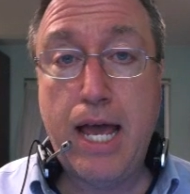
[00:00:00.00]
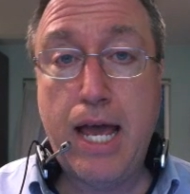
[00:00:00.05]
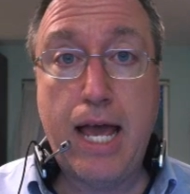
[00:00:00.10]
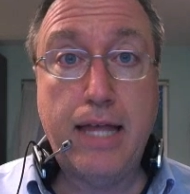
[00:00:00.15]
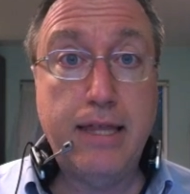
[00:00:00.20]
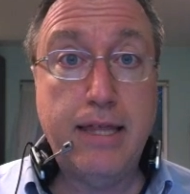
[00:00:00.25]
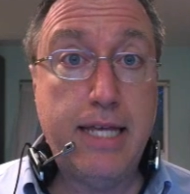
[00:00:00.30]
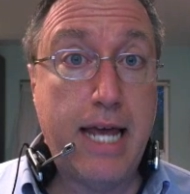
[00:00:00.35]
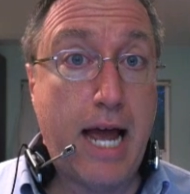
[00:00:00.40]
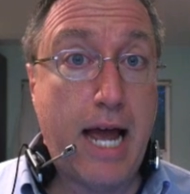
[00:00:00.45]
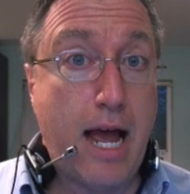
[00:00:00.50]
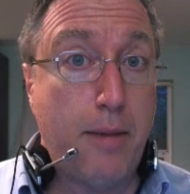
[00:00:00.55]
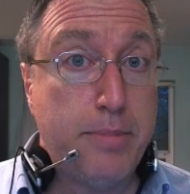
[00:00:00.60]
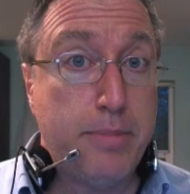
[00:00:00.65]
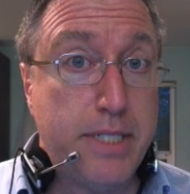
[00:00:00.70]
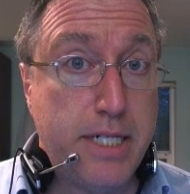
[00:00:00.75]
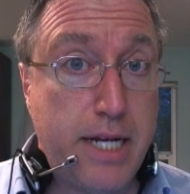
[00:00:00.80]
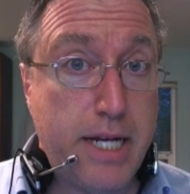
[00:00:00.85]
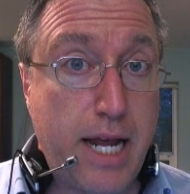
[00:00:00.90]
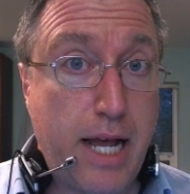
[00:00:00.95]
and the
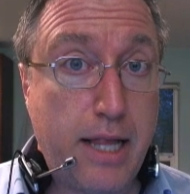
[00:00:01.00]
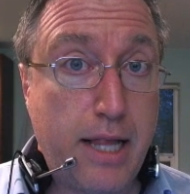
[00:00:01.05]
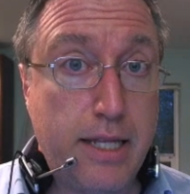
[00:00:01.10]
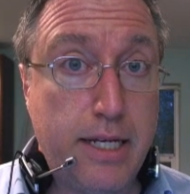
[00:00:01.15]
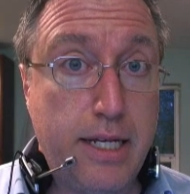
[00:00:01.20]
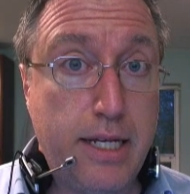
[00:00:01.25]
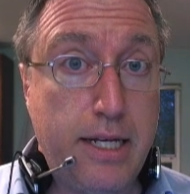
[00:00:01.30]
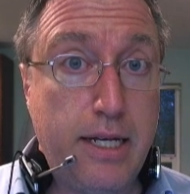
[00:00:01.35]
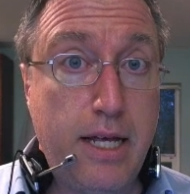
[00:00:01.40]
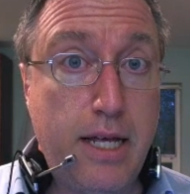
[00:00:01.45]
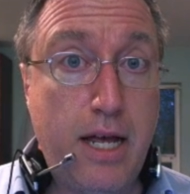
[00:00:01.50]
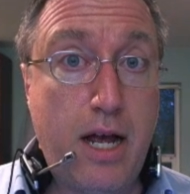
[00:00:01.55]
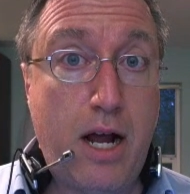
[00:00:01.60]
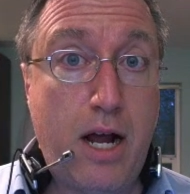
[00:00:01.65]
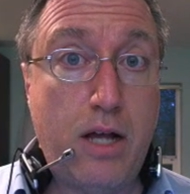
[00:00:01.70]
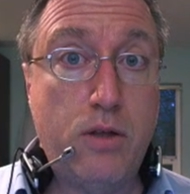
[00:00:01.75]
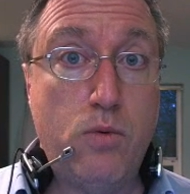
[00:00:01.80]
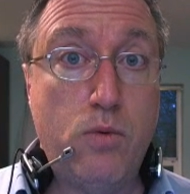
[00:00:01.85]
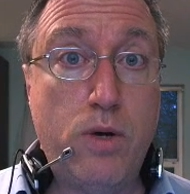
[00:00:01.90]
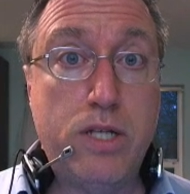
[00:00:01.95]
optionality,
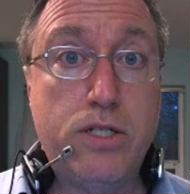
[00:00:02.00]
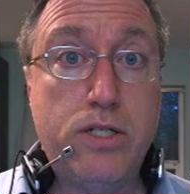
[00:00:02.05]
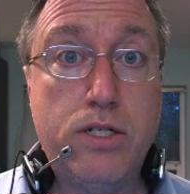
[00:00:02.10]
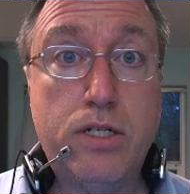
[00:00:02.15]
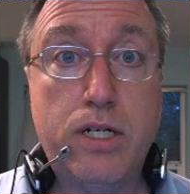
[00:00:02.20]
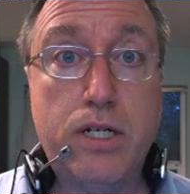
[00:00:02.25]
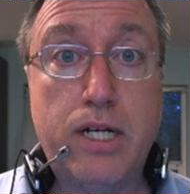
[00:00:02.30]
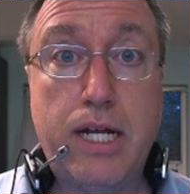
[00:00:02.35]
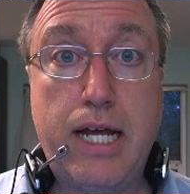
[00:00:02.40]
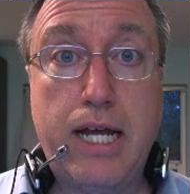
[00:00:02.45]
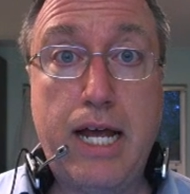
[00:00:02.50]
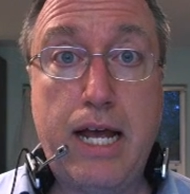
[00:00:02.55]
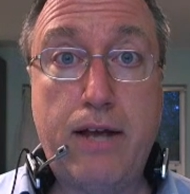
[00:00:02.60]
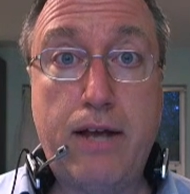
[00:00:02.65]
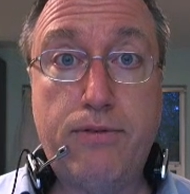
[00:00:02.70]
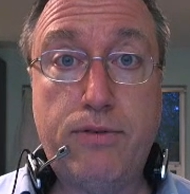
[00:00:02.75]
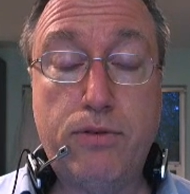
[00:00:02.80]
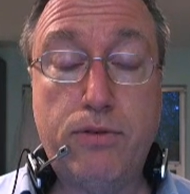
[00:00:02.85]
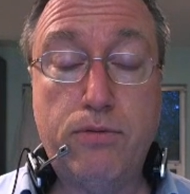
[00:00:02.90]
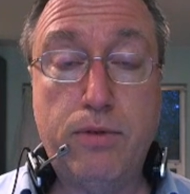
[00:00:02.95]
are the ones you're going to
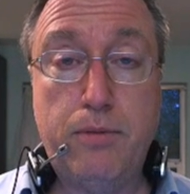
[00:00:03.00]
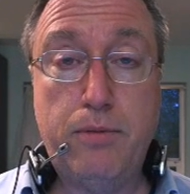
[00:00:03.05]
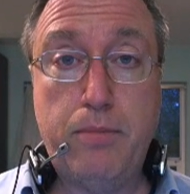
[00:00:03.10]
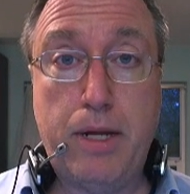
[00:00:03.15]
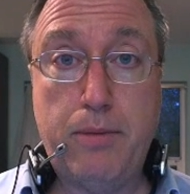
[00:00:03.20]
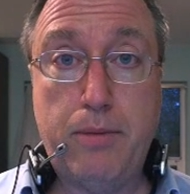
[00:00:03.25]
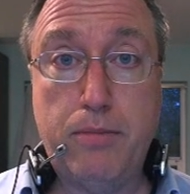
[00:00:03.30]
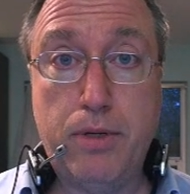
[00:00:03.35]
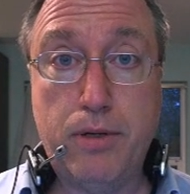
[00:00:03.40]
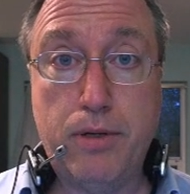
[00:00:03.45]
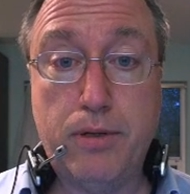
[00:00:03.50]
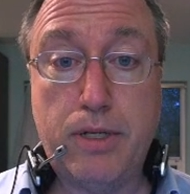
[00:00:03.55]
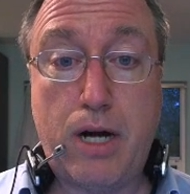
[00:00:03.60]
have to remember.